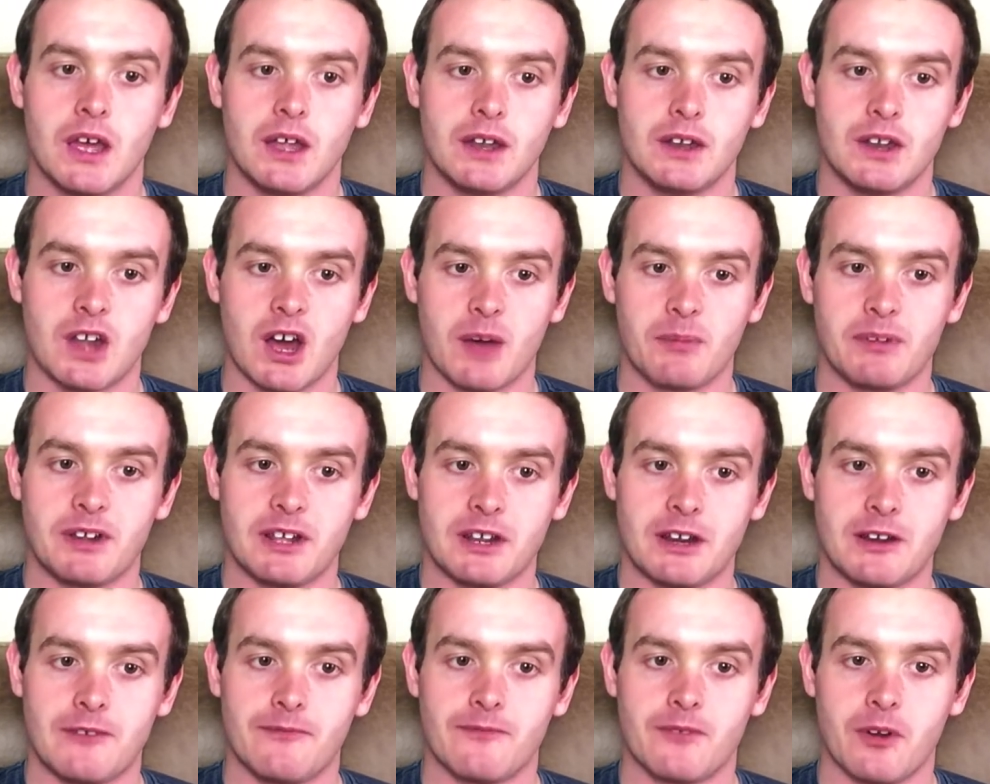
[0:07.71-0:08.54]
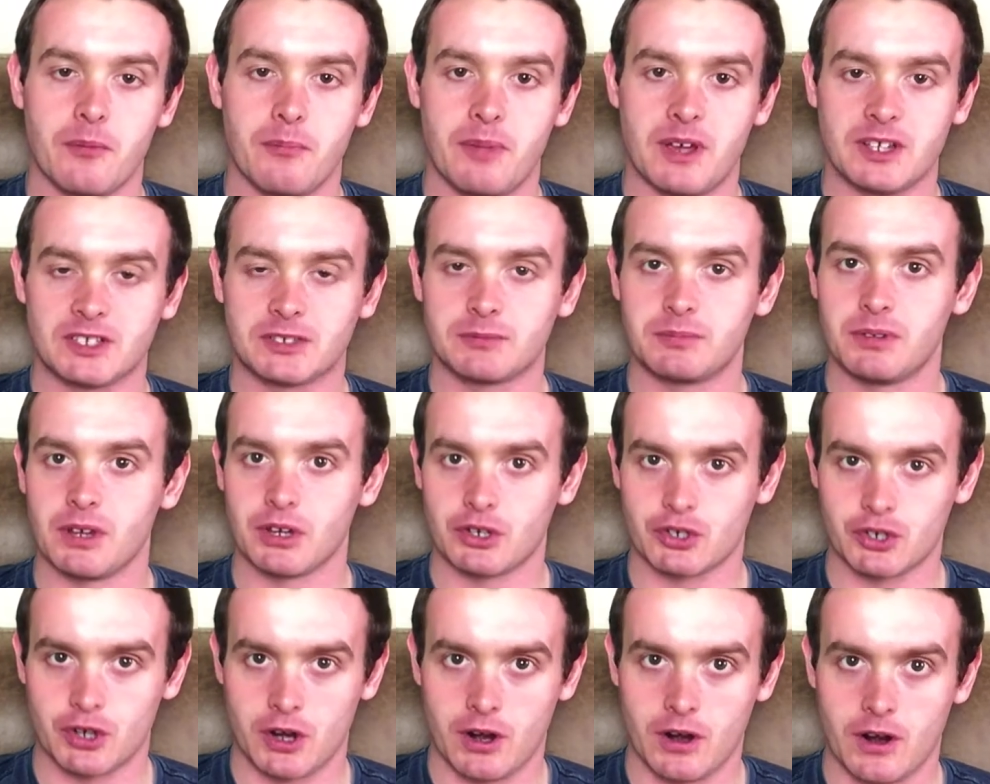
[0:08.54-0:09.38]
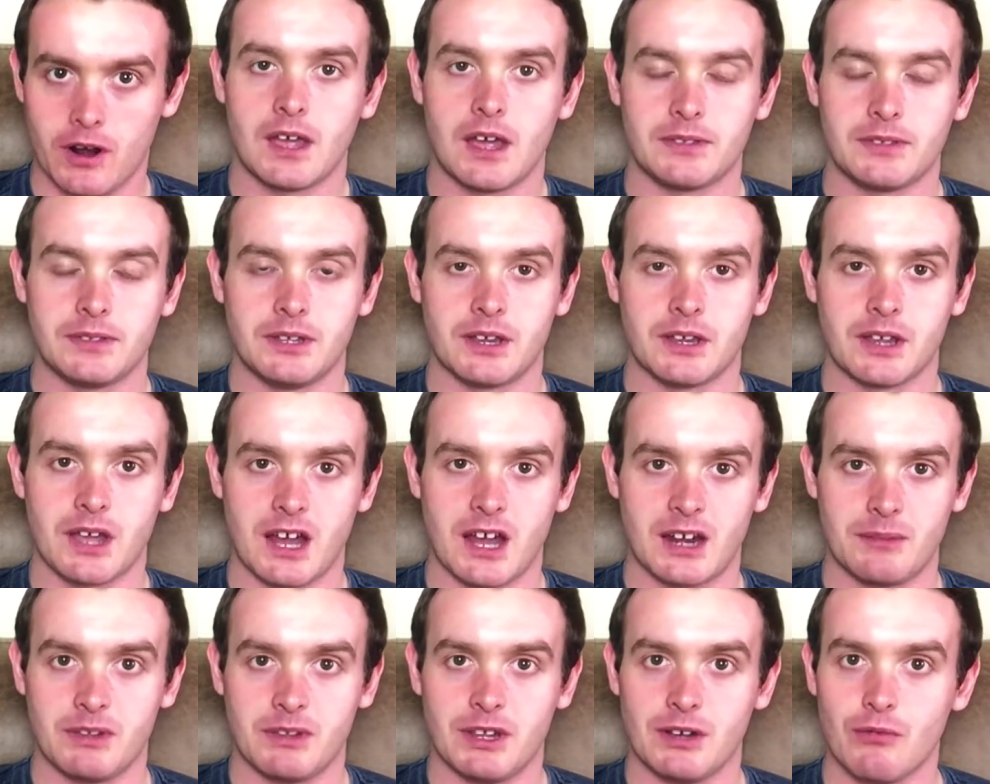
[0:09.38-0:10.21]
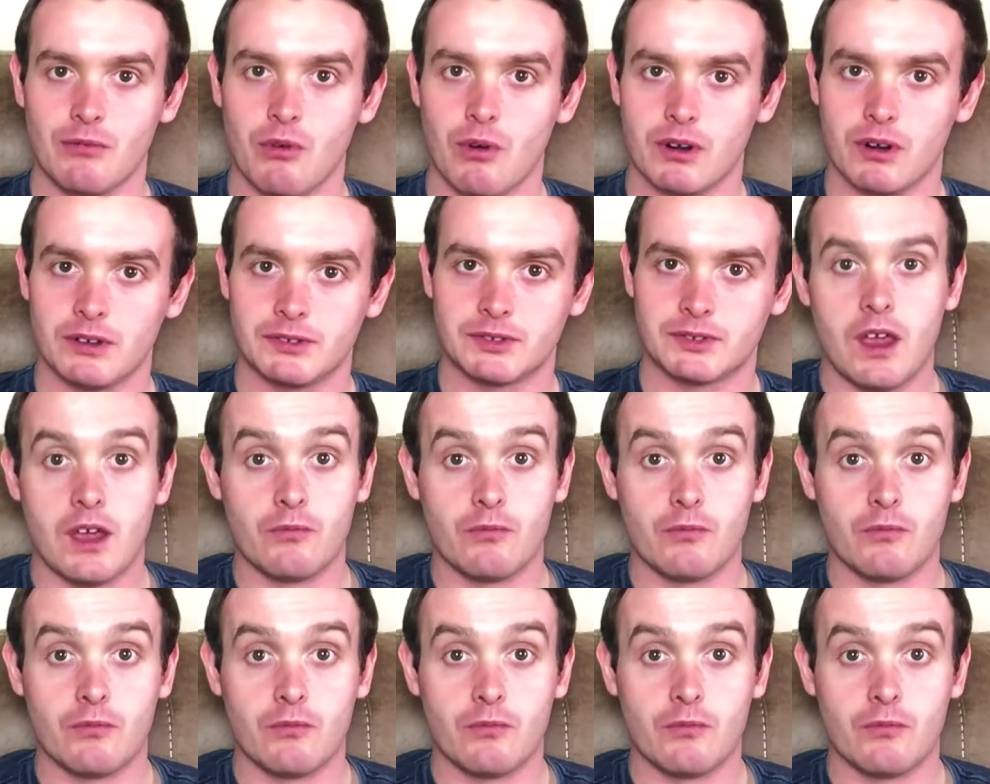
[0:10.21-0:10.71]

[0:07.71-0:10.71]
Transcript: nominated for Best Picture at the Academy Awards.